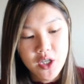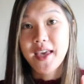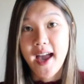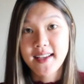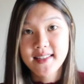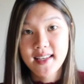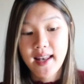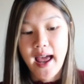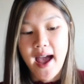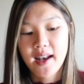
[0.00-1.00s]
The
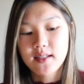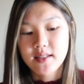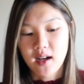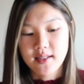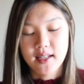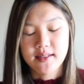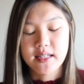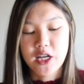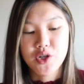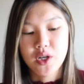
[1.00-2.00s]
exit at Asakusa
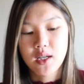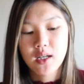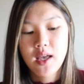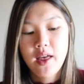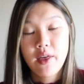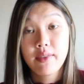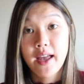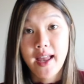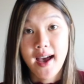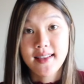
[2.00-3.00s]
station
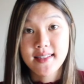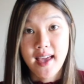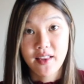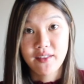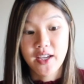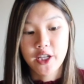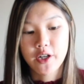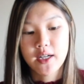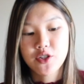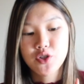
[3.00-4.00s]
that has an
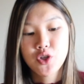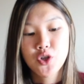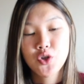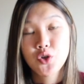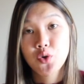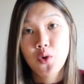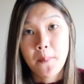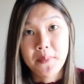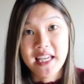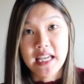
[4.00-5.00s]
elevator is
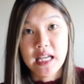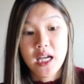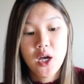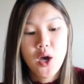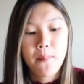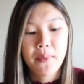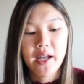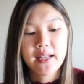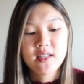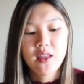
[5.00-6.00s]
2B,
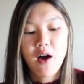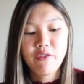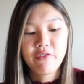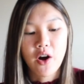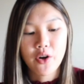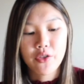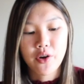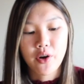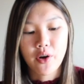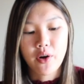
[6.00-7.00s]
but it's a lot
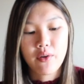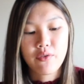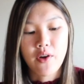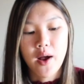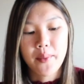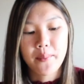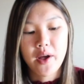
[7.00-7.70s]
farther from